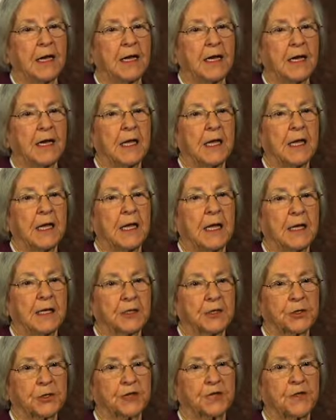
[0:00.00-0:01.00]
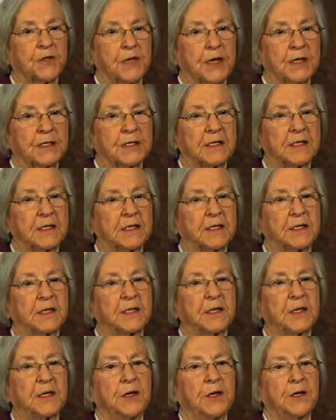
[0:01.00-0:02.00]
any extra funds
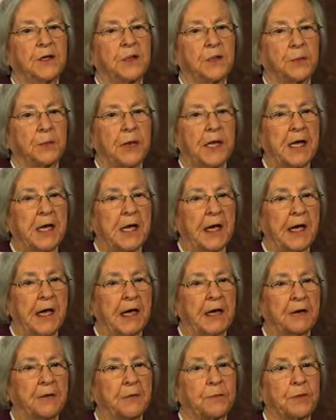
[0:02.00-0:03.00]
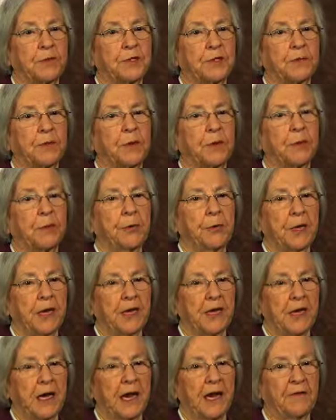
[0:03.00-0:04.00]
that we had was to be
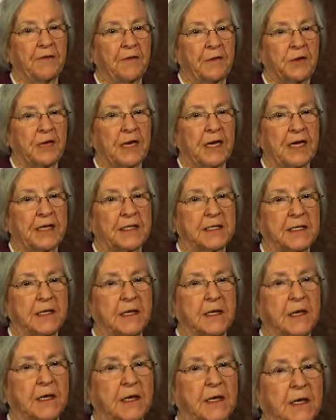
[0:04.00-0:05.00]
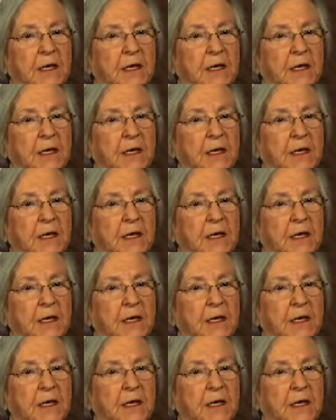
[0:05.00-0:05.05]
put in advertising.